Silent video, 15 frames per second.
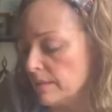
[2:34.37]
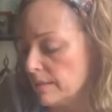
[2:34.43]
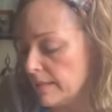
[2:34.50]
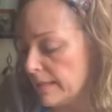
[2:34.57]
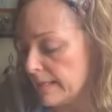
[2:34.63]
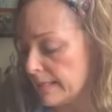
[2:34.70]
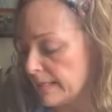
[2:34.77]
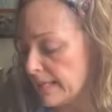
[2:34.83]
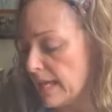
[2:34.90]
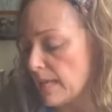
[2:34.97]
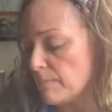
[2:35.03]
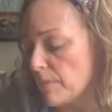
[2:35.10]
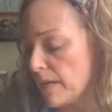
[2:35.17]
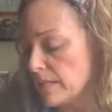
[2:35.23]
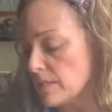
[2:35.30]
And again,
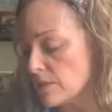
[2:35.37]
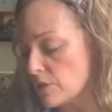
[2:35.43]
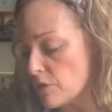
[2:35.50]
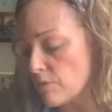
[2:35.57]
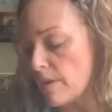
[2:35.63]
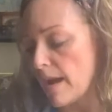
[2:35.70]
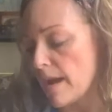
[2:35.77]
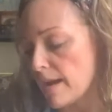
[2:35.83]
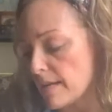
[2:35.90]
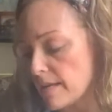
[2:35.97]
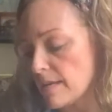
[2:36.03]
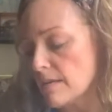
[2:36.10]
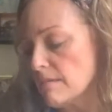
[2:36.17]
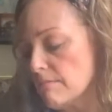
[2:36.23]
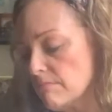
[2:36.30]
mine's
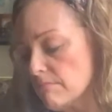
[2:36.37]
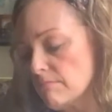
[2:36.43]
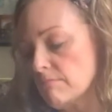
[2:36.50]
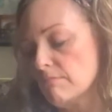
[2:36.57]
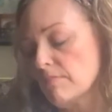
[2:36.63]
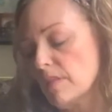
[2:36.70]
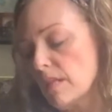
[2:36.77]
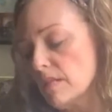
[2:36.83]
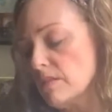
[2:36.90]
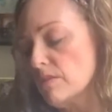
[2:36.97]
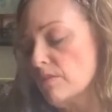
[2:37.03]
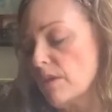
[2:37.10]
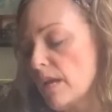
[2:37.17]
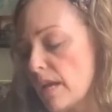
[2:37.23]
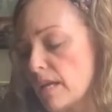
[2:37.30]
cracking, and that's
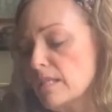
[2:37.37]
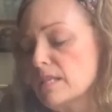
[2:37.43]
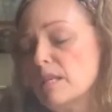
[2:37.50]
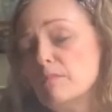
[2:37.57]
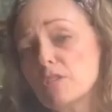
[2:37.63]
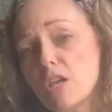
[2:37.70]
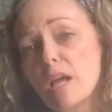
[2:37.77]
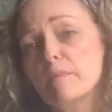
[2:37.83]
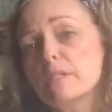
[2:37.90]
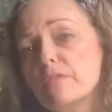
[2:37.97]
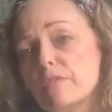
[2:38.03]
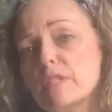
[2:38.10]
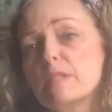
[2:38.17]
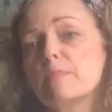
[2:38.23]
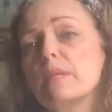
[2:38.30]
okay. Sometimes if
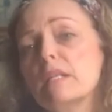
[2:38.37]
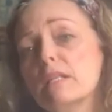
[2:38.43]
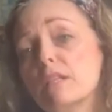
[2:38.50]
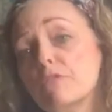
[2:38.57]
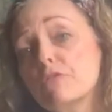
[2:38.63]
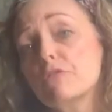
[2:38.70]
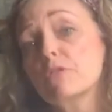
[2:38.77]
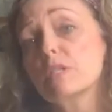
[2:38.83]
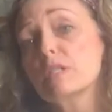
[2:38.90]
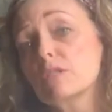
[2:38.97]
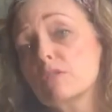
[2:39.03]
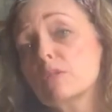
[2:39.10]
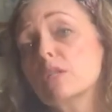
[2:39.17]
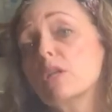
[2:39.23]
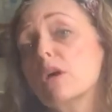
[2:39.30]
it's been in the
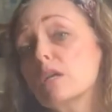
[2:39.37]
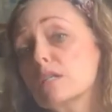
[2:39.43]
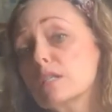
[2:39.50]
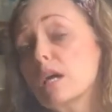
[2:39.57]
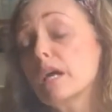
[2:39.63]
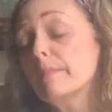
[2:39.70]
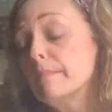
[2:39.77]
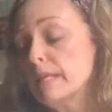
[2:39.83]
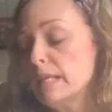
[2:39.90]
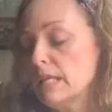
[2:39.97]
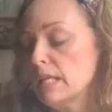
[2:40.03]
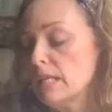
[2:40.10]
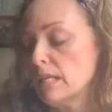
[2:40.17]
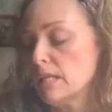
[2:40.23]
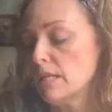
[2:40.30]
freezer a long time,
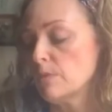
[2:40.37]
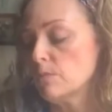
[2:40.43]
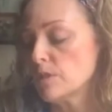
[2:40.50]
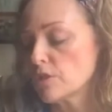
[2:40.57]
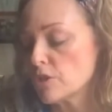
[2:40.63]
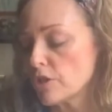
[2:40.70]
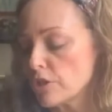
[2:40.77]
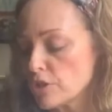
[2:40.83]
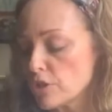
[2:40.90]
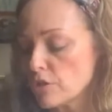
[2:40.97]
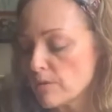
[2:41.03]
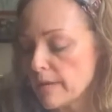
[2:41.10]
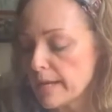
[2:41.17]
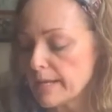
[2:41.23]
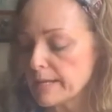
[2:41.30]
it will start to
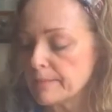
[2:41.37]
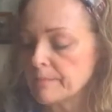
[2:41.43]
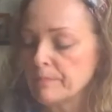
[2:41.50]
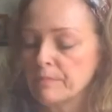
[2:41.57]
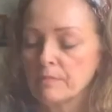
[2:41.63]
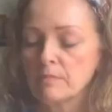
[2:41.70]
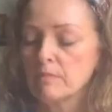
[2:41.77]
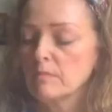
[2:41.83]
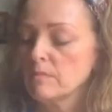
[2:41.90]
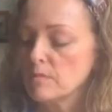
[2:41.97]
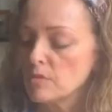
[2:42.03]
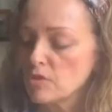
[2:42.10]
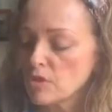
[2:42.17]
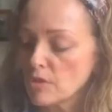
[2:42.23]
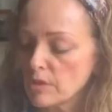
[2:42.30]
crack.
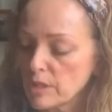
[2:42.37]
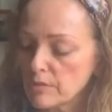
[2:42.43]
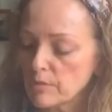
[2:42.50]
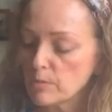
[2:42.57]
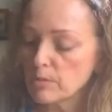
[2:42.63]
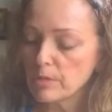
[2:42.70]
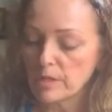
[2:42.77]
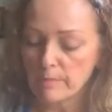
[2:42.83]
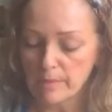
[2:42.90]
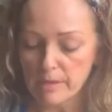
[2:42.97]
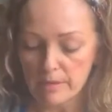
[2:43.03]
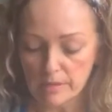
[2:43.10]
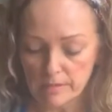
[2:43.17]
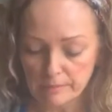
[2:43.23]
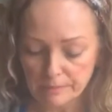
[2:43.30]
Don't even worry
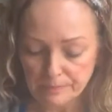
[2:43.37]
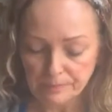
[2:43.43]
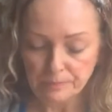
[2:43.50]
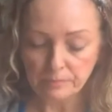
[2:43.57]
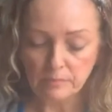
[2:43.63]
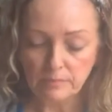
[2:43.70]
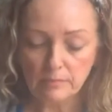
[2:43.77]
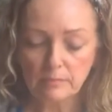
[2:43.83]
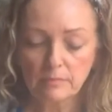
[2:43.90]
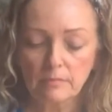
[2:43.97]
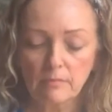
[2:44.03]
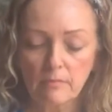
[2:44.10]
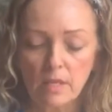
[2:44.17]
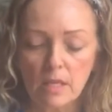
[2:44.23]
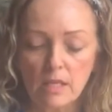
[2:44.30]
about it.
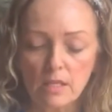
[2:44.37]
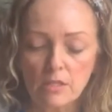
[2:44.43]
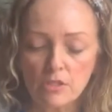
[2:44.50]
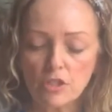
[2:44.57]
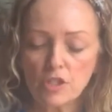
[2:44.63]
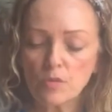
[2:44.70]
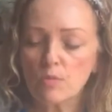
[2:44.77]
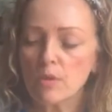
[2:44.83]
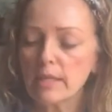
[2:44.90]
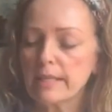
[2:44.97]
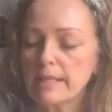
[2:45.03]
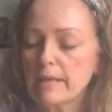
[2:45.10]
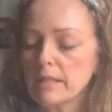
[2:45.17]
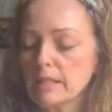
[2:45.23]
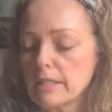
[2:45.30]
So just roll it
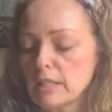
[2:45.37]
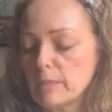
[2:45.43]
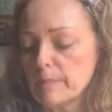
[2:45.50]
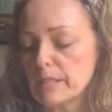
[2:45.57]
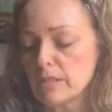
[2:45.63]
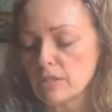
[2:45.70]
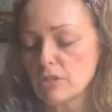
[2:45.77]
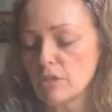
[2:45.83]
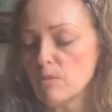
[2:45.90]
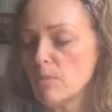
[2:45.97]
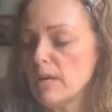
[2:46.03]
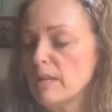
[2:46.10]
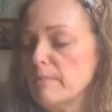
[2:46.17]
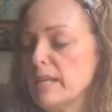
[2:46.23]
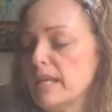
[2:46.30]
out a little bit. You don't
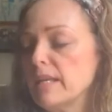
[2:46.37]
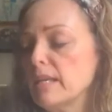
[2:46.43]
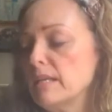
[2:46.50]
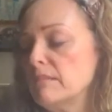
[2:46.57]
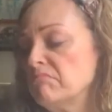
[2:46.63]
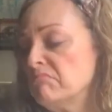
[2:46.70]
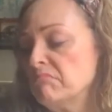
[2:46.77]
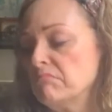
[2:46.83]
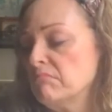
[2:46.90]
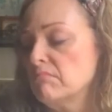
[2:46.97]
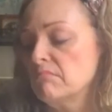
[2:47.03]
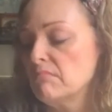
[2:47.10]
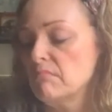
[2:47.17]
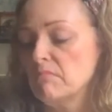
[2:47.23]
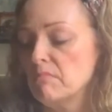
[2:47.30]
want to make it
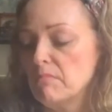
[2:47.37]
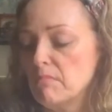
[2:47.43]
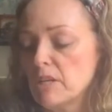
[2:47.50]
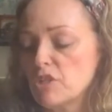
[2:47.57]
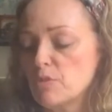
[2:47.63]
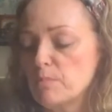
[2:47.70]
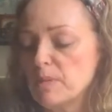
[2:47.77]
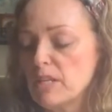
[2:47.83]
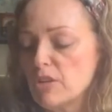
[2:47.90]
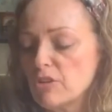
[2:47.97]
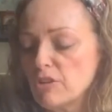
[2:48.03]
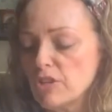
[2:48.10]
much bigger.